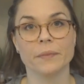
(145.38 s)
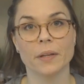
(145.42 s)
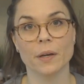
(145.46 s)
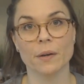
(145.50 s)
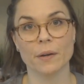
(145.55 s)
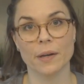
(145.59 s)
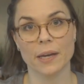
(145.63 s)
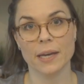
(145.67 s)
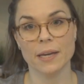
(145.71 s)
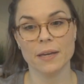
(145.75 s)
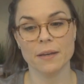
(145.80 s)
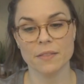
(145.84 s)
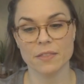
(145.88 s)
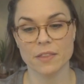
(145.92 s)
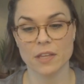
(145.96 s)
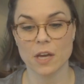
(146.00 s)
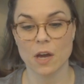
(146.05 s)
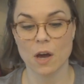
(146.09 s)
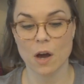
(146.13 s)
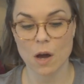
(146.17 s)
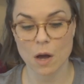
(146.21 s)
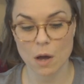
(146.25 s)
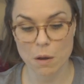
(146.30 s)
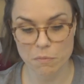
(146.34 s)
Okay, the
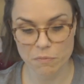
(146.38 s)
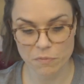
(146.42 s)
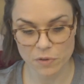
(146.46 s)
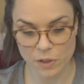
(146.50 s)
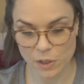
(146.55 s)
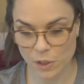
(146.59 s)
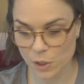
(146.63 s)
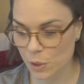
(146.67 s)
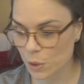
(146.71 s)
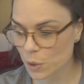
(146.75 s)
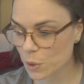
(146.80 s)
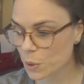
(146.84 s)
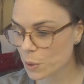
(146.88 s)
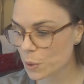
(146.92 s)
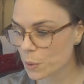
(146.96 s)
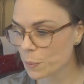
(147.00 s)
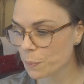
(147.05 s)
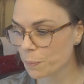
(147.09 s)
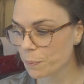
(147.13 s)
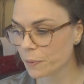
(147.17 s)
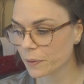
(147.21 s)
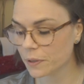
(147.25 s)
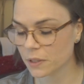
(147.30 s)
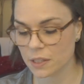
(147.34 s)

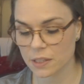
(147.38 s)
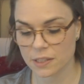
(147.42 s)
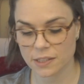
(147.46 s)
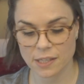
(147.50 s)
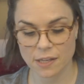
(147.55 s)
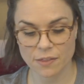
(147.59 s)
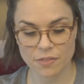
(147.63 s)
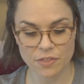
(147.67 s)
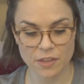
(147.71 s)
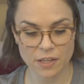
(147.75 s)
envelope to send